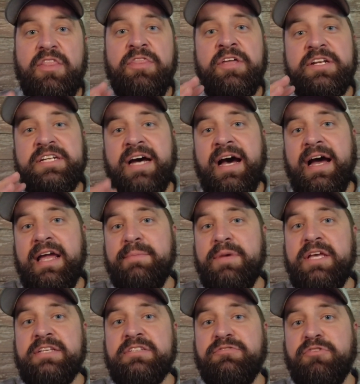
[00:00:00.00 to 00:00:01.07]
the time
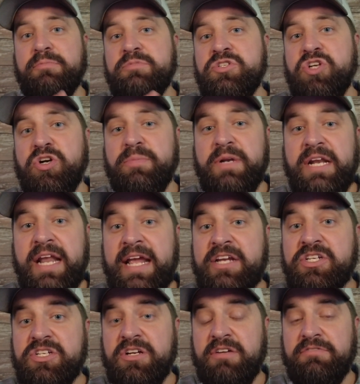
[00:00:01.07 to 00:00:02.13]
is from
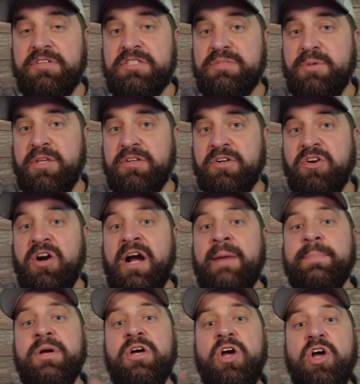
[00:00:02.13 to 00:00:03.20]
germination of the smother
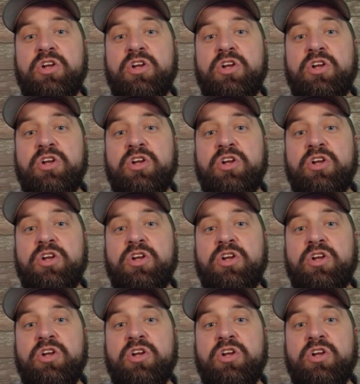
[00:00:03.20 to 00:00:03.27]
crop